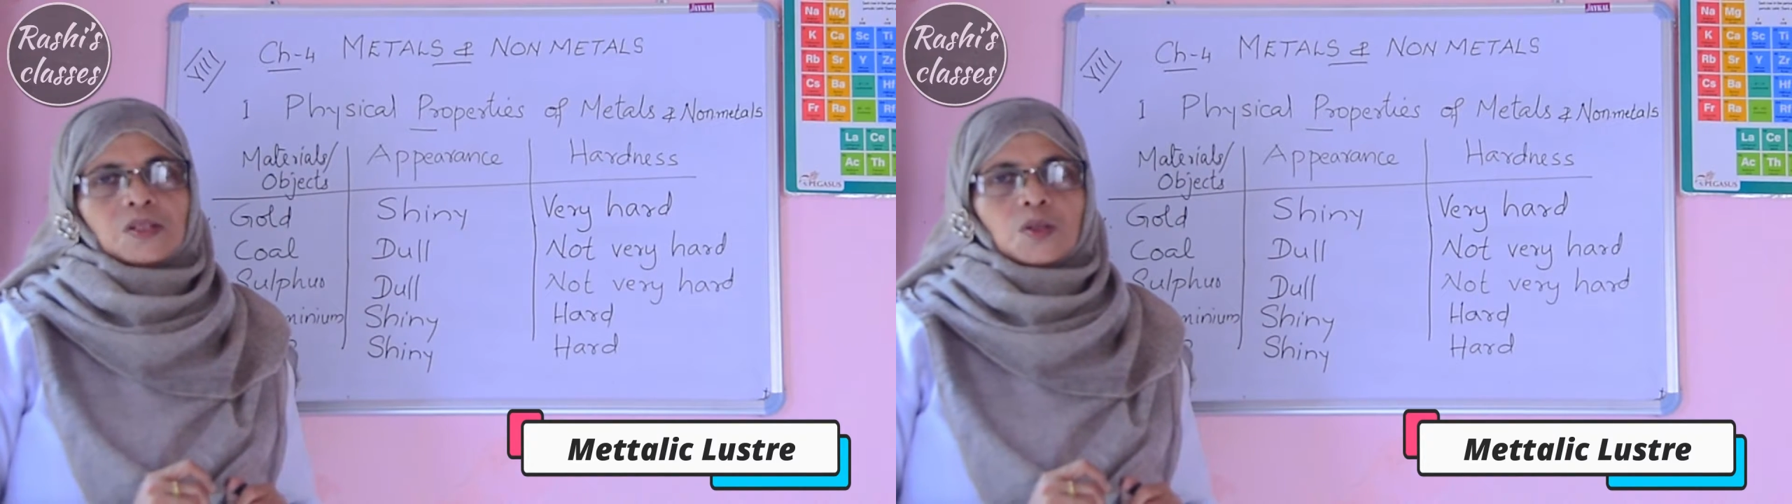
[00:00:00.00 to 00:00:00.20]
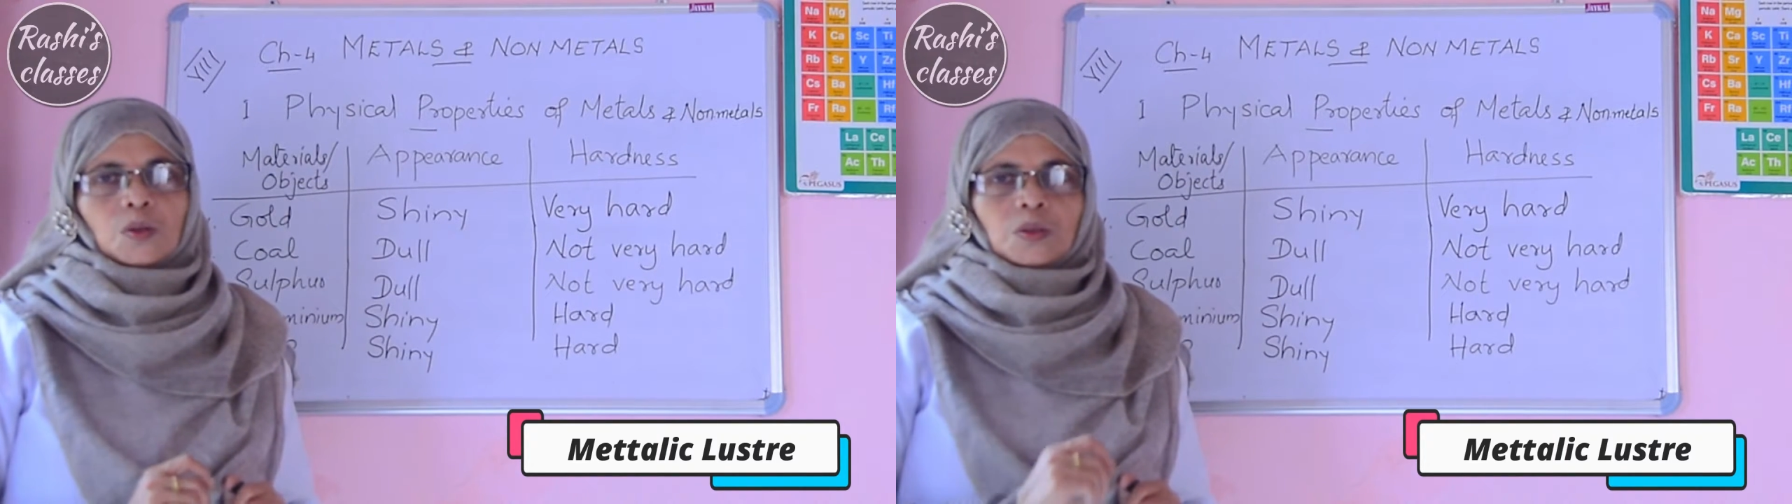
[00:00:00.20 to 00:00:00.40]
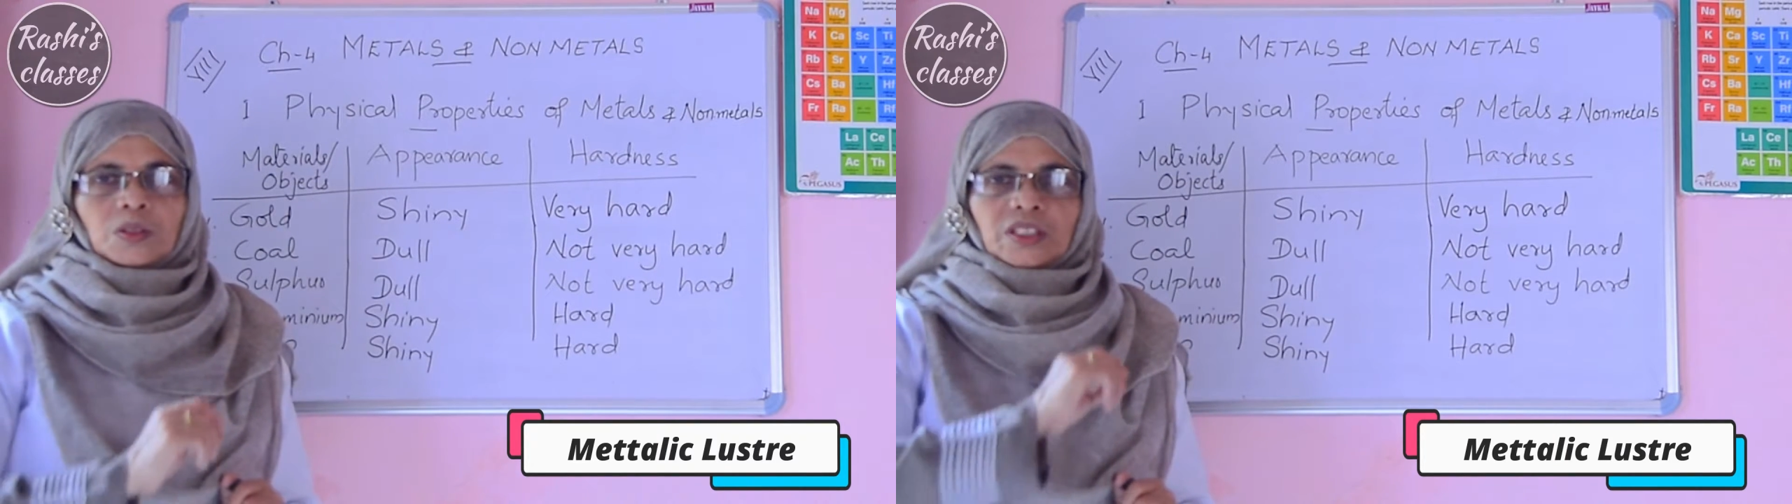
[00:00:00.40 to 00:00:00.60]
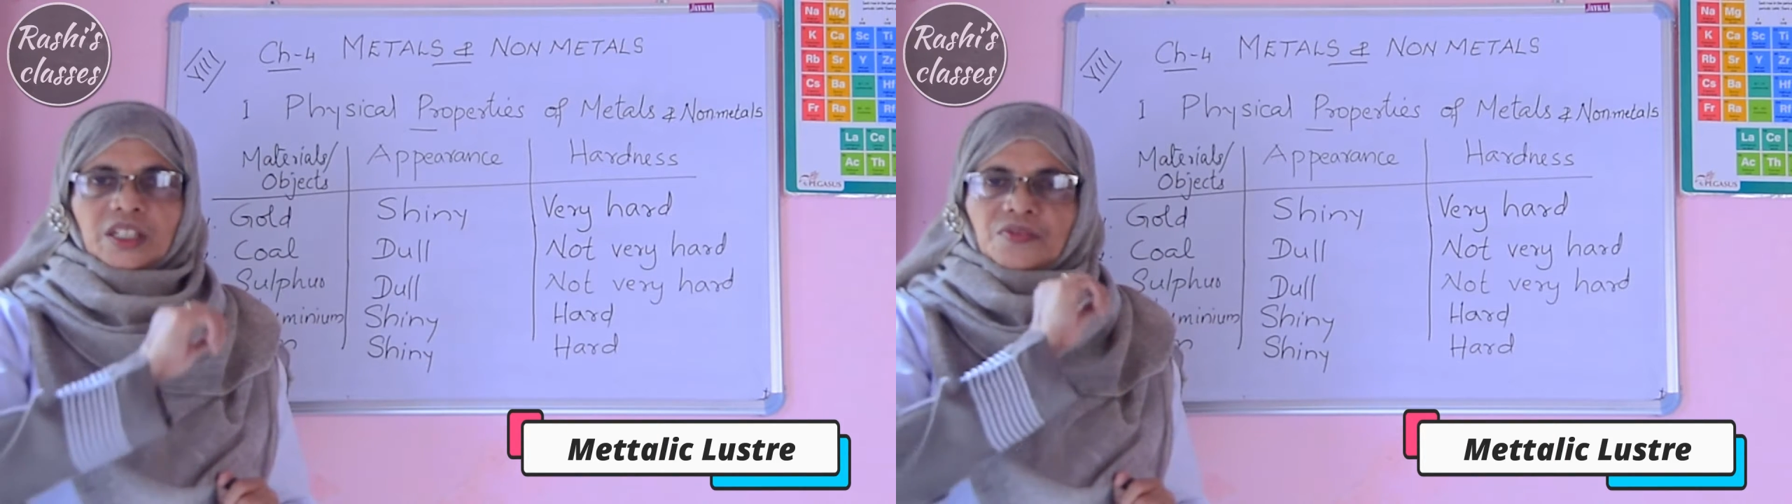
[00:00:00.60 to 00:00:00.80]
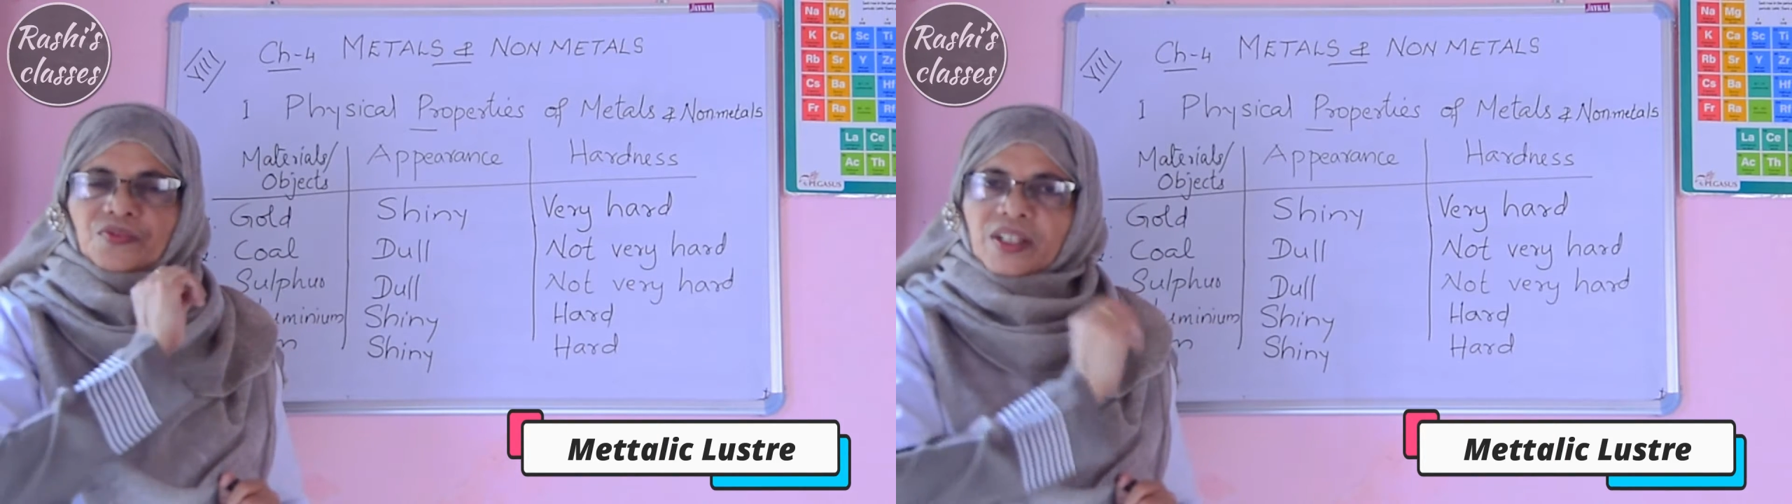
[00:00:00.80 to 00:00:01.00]
So the
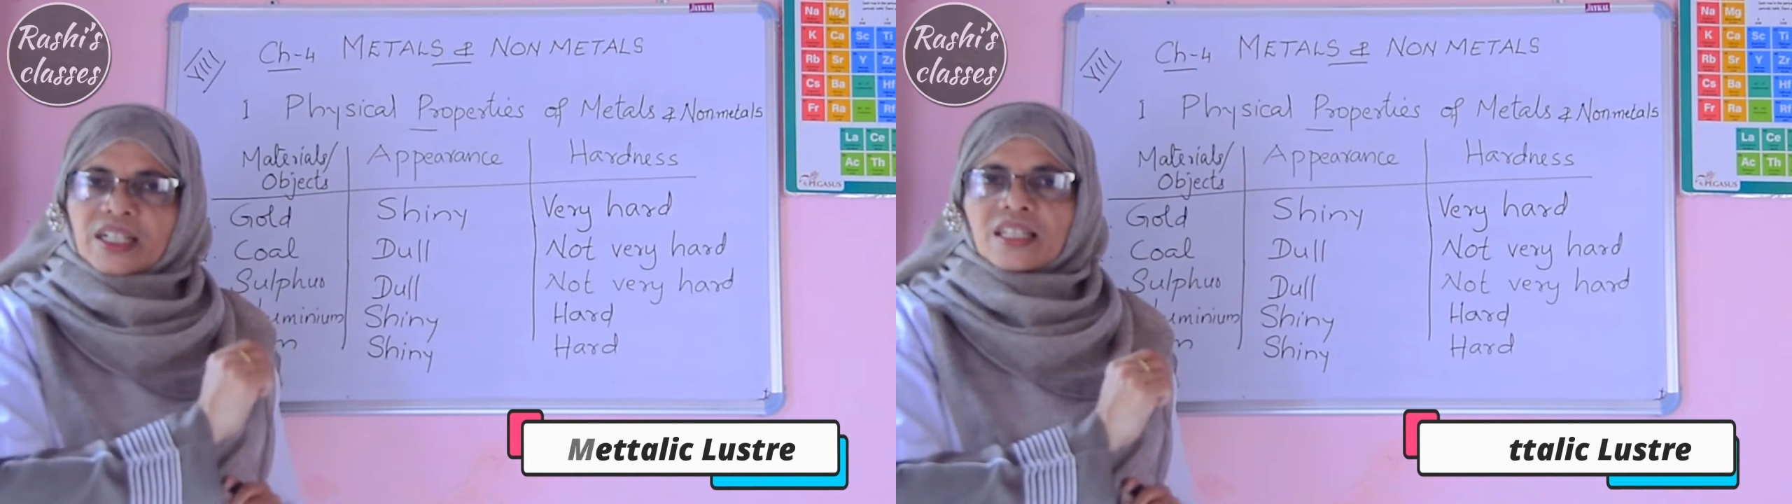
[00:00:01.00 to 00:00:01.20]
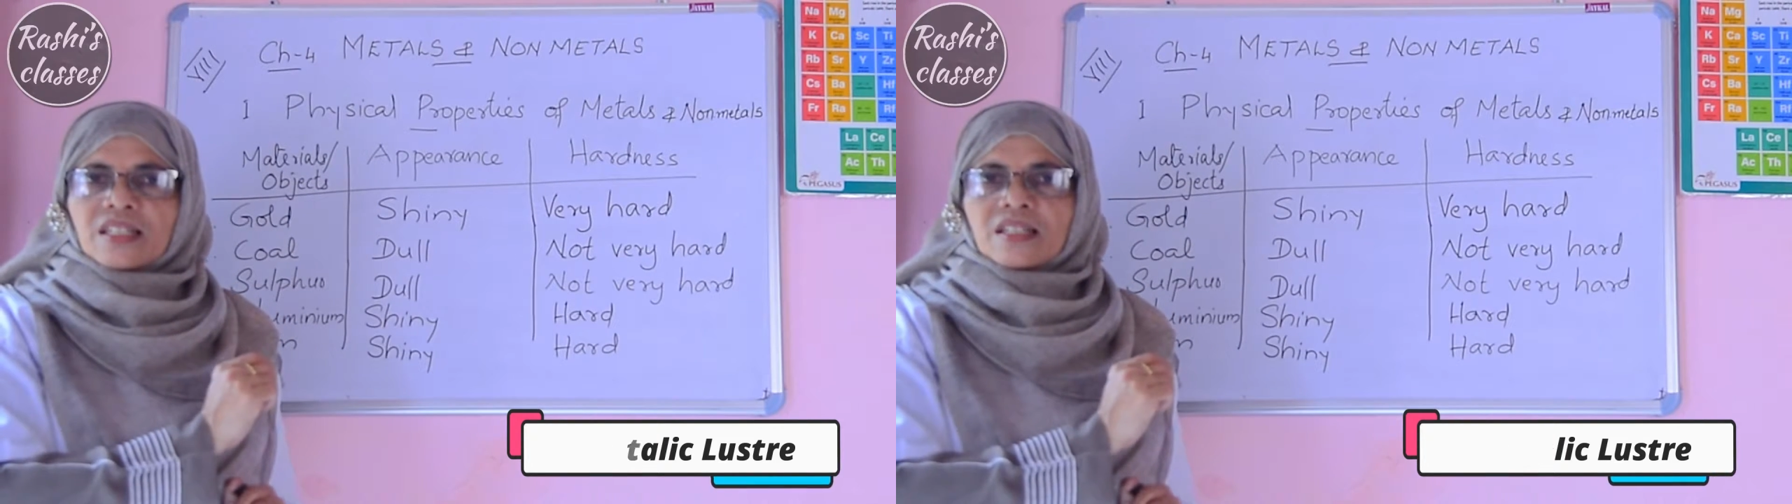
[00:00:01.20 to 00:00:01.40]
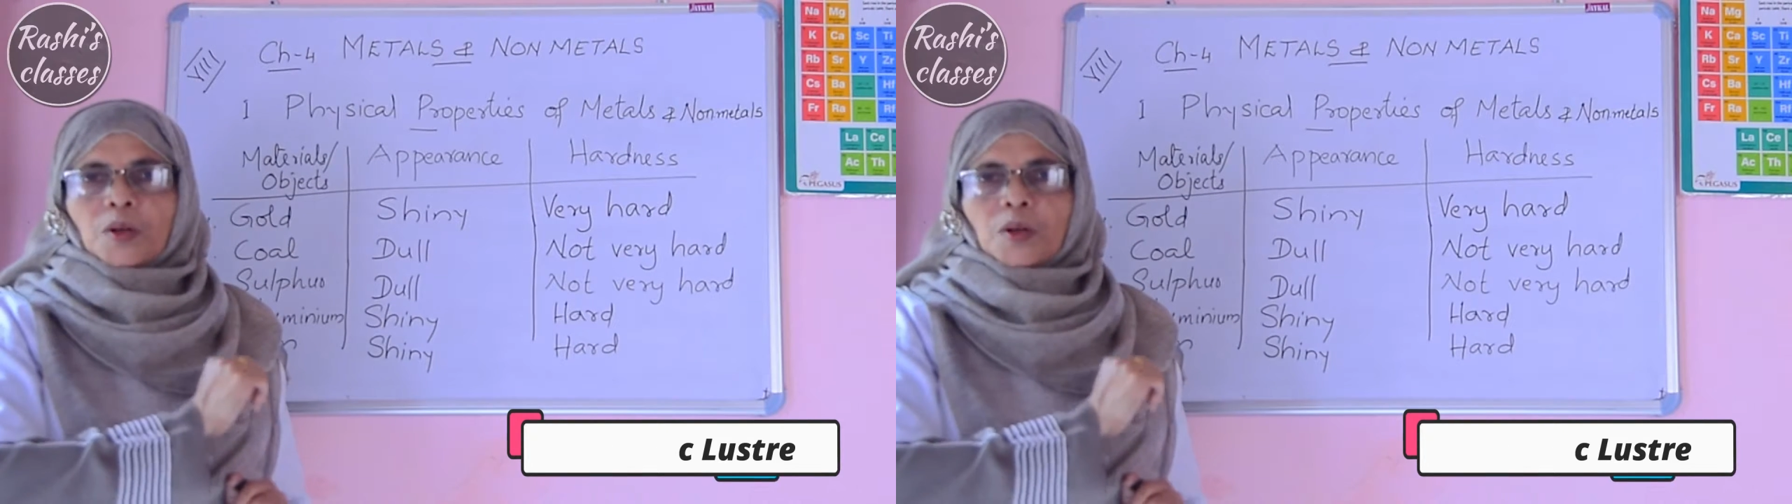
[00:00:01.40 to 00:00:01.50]
first